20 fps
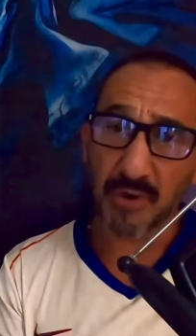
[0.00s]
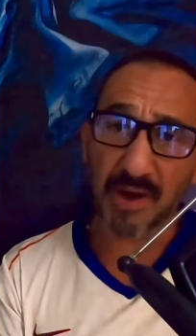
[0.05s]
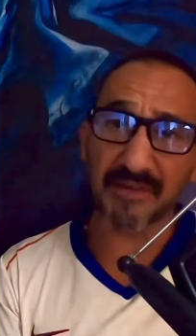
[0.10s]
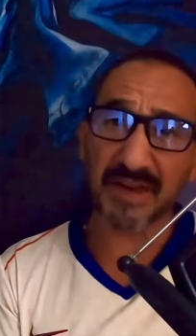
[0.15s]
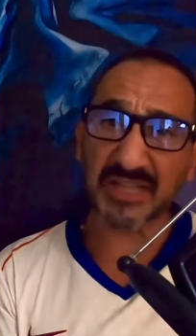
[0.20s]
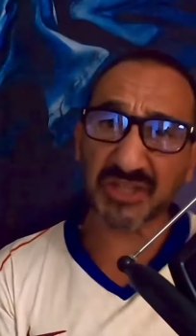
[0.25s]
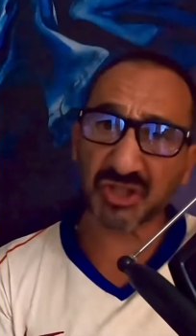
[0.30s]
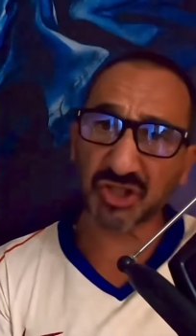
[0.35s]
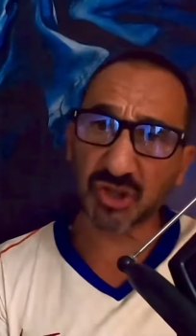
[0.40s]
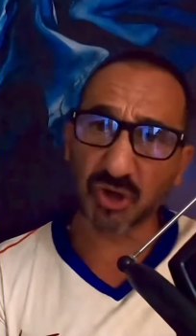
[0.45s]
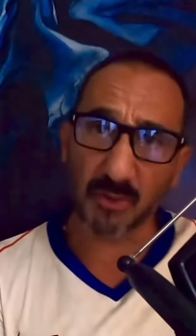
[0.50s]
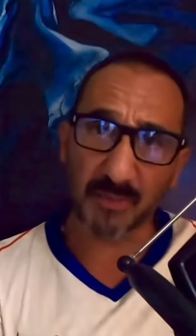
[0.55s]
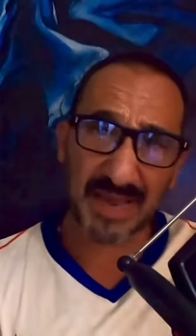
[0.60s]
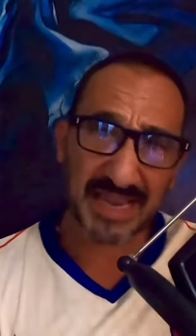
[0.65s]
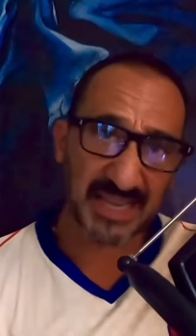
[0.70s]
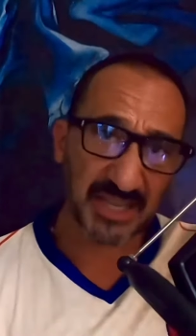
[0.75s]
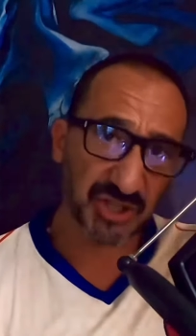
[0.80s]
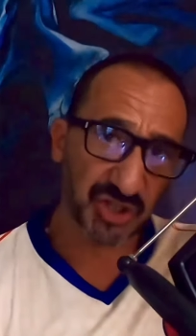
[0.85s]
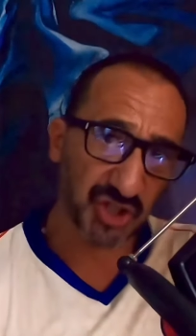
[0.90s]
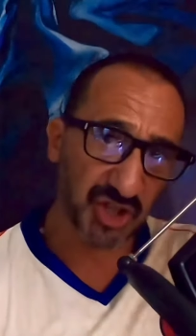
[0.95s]
We have had so
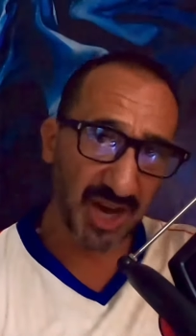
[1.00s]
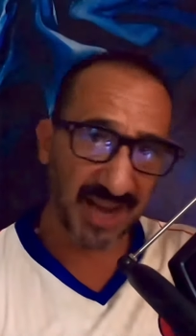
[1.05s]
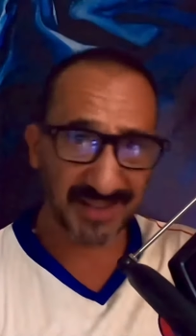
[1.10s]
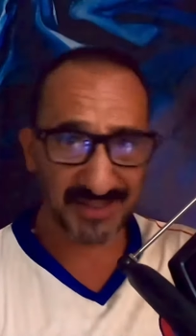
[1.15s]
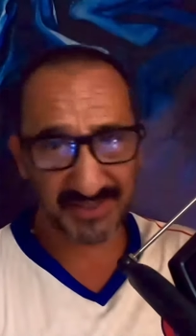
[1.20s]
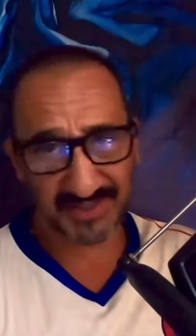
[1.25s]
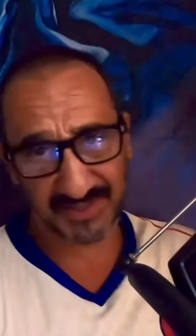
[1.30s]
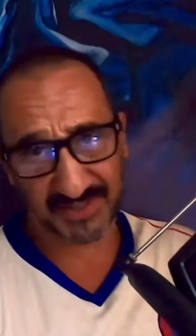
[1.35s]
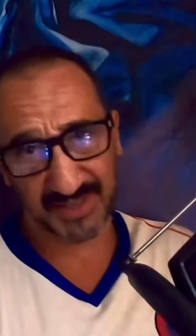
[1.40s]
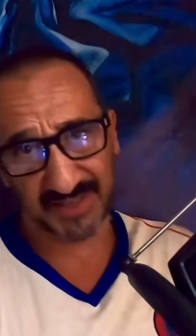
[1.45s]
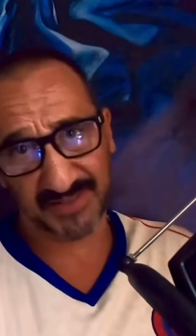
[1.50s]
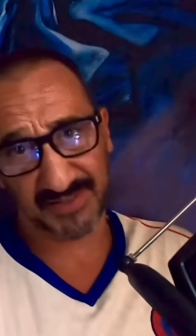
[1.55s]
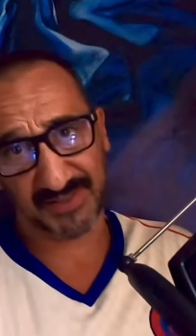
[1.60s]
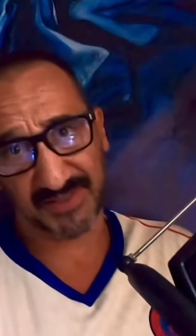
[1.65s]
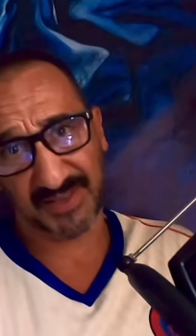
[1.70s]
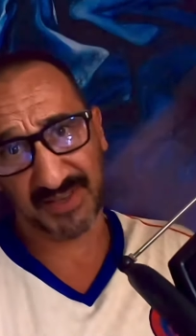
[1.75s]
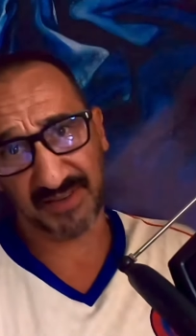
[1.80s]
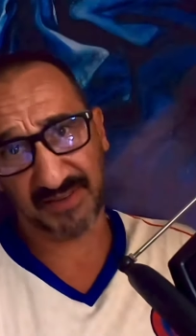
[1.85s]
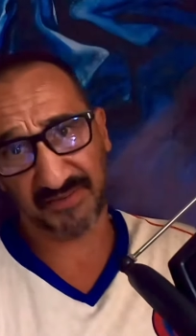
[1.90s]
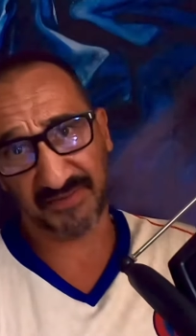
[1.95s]
many
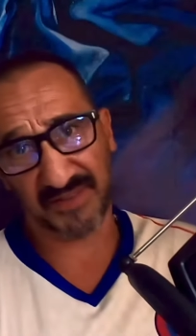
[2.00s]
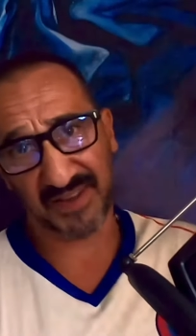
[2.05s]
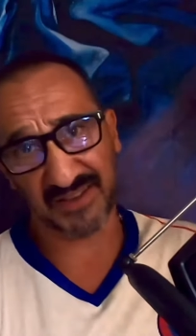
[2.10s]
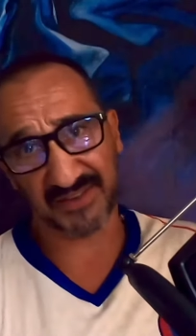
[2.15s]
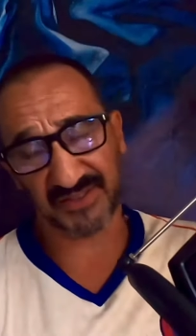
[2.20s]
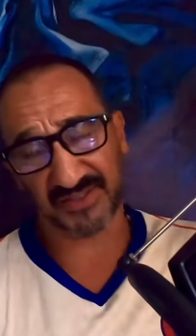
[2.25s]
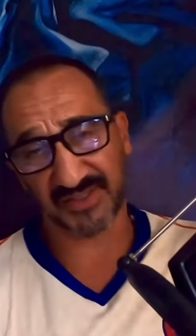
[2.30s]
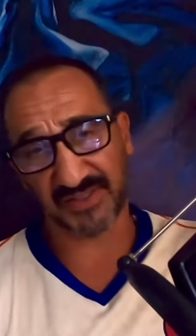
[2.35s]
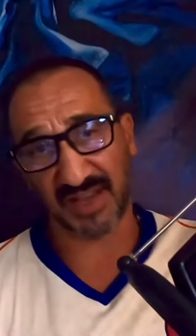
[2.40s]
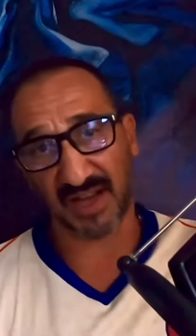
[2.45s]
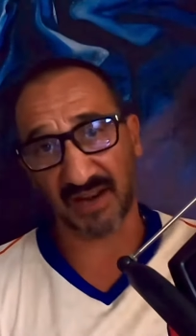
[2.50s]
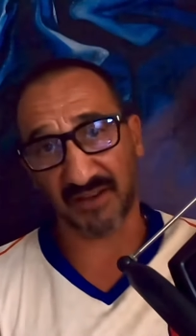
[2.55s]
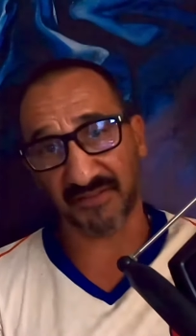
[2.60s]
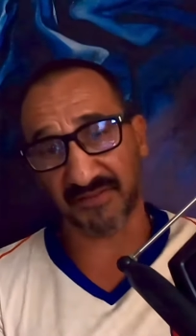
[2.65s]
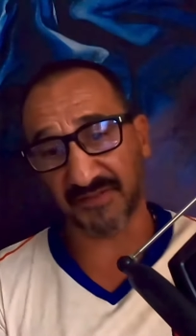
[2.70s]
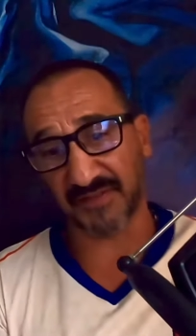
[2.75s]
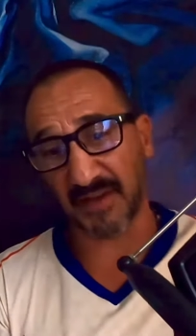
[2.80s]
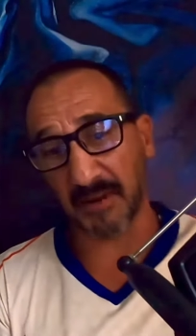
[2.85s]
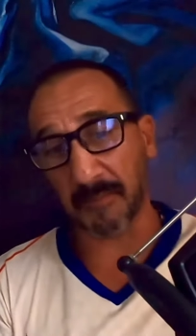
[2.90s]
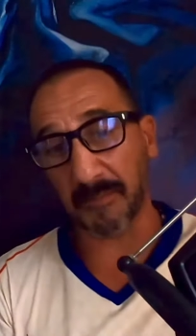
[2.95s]
chances in the first
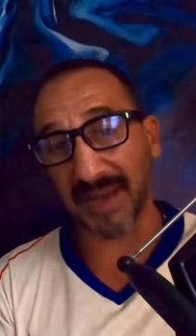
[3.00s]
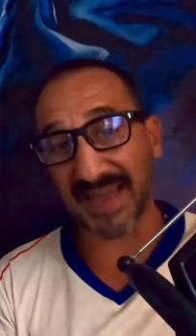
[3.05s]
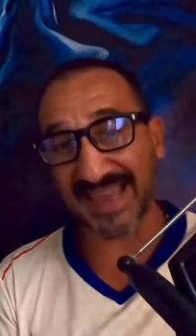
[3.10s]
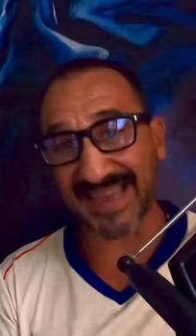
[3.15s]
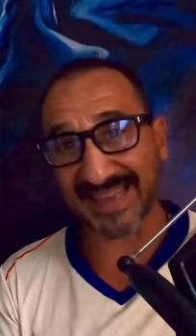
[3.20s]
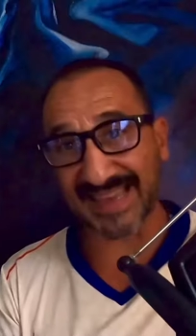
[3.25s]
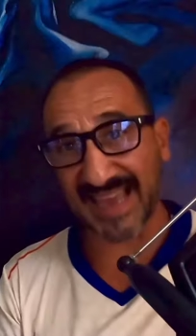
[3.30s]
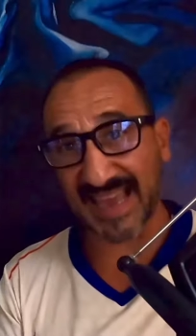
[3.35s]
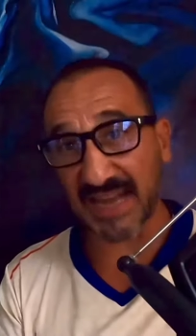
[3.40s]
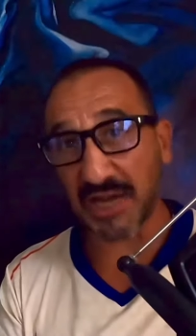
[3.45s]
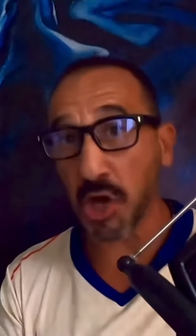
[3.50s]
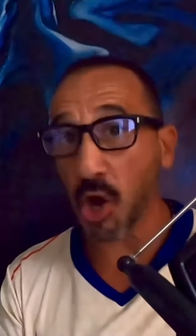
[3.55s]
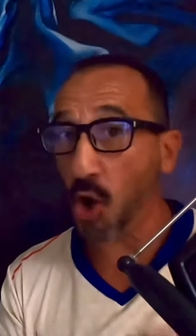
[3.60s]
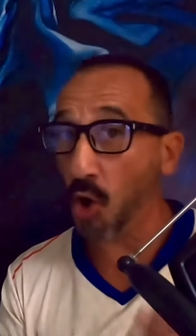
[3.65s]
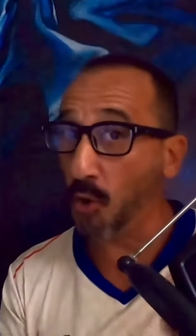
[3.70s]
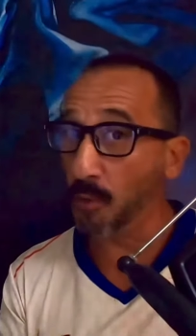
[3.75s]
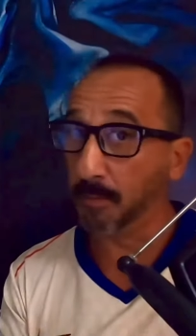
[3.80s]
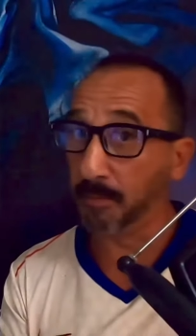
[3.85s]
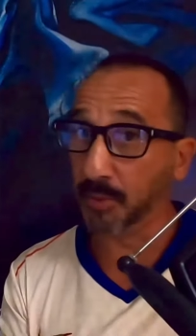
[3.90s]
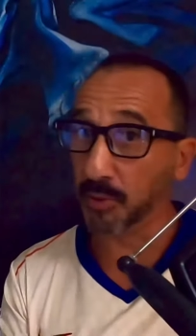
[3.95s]
half, but
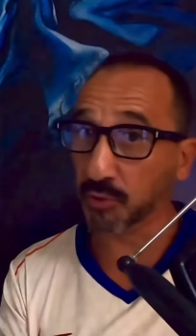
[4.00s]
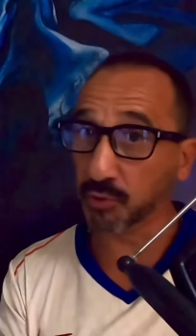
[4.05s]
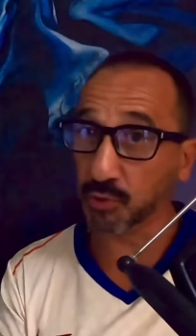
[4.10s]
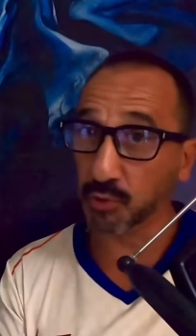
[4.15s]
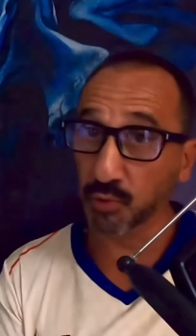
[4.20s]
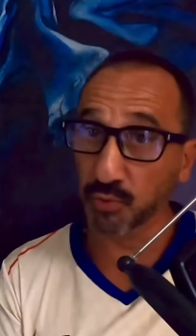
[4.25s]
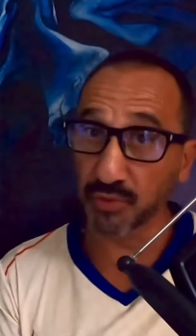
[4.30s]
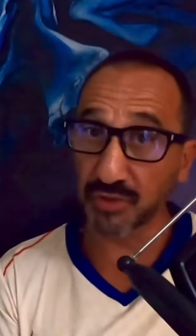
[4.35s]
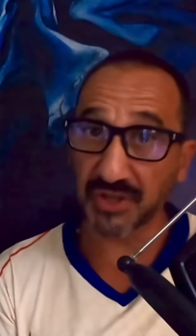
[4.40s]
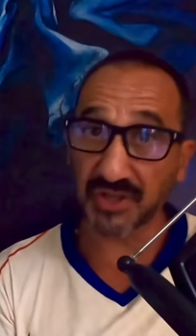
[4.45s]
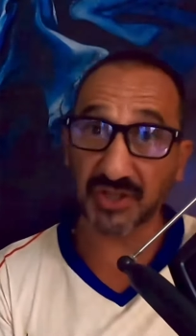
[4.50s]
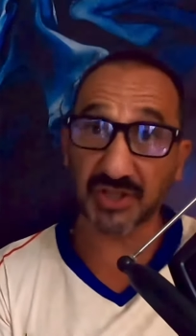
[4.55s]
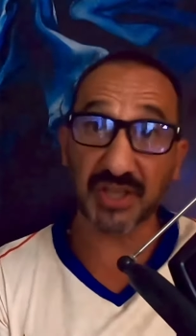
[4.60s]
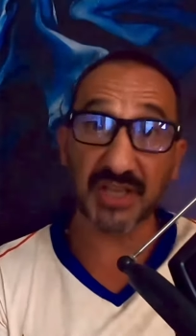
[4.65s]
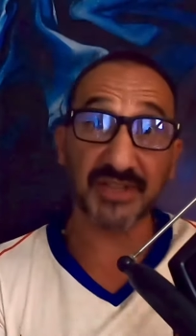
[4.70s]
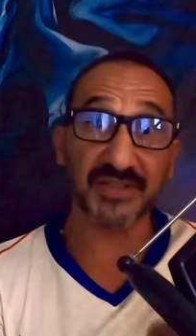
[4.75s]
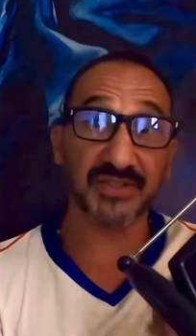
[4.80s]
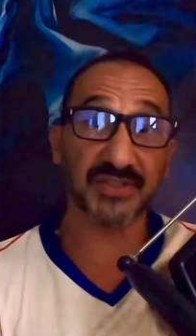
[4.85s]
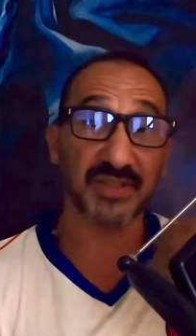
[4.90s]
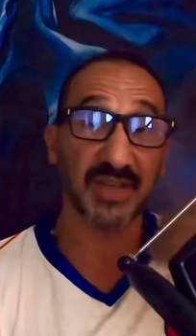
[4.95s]
again,
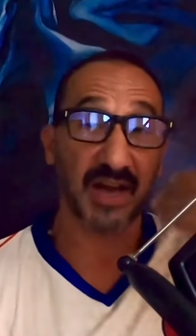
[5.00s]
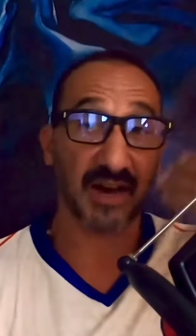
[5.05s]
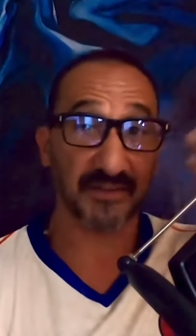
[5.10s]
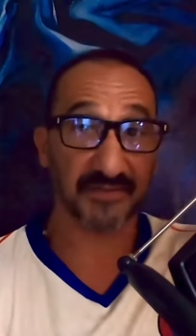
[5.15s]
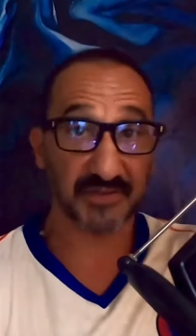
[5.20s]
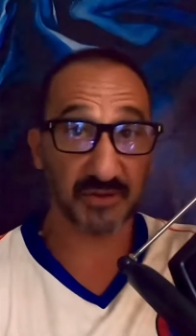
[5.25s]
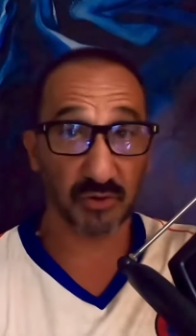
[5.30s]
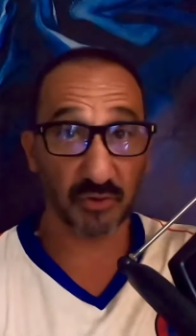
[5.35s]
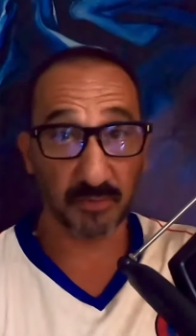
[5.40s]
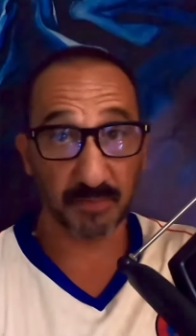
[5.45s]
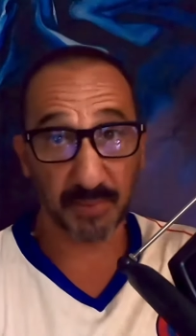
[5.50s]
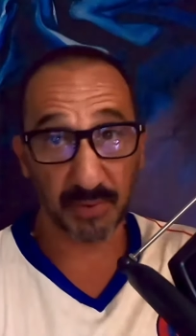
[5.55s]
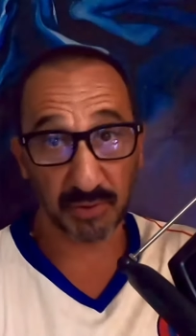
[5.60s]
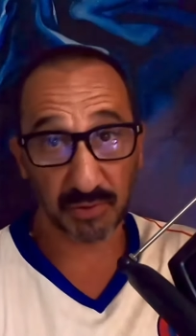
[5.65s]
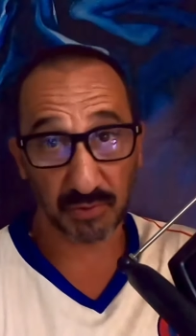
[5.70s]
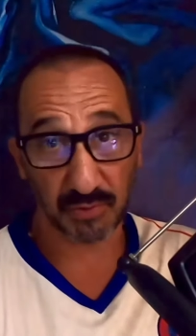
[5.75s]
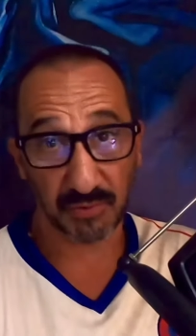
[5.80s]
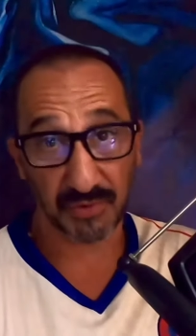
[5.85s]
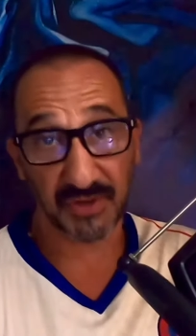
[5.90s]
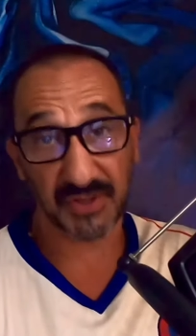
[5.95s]
opportunities after
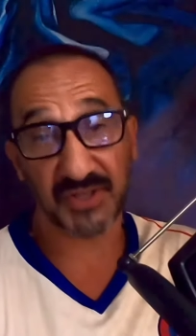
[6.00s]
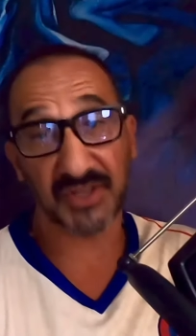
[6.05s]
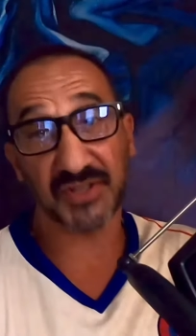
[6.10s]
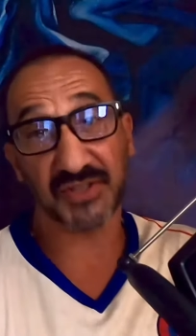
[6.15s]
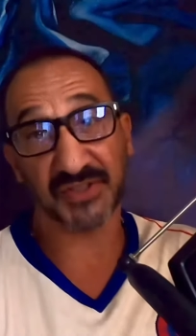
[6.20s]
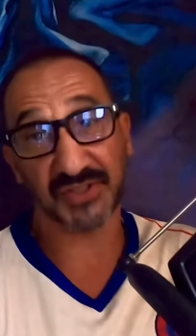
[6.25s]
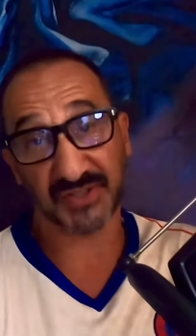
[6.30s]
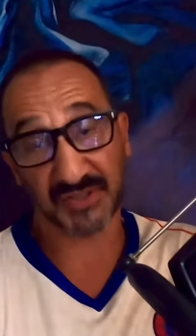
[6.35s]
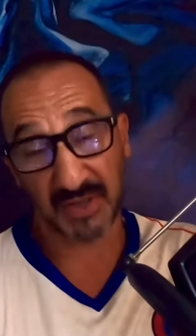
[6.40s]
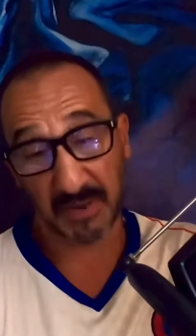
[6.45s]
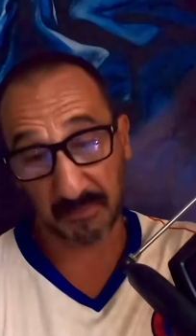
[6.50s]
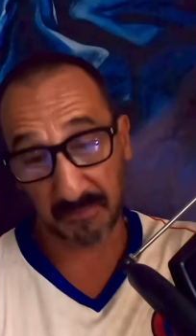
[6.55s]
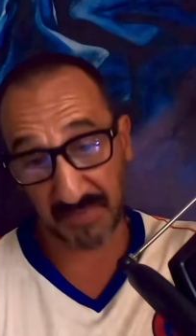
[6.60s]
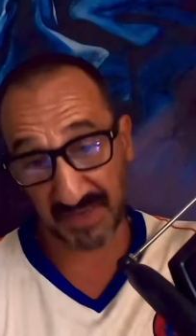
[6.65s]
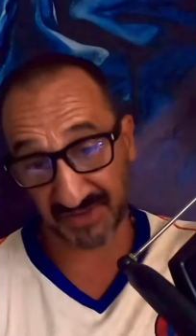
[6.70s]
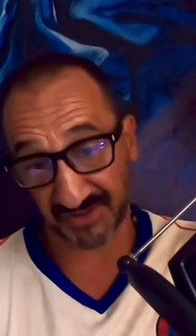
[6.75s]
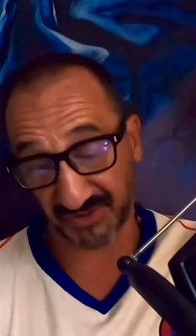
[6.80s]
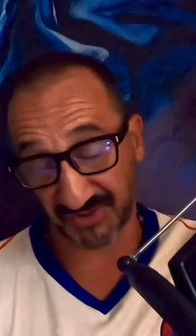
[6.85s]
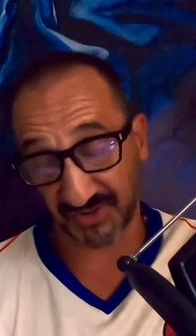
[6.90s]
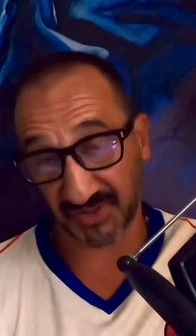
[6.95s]
opportunities
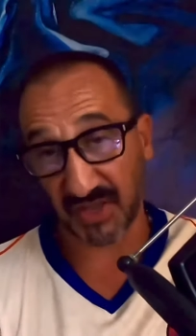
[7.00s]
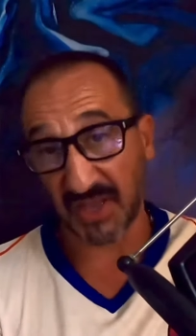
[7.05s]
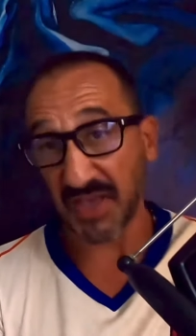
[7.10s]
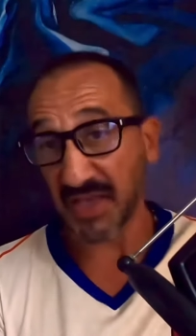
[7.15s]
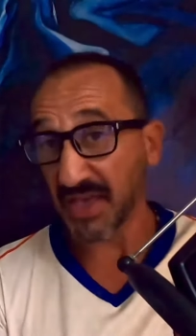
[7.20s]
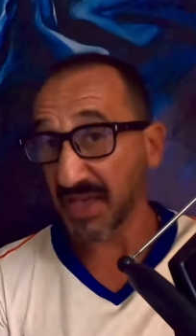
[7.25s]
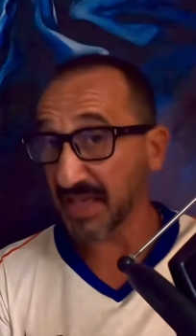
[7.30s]
miss.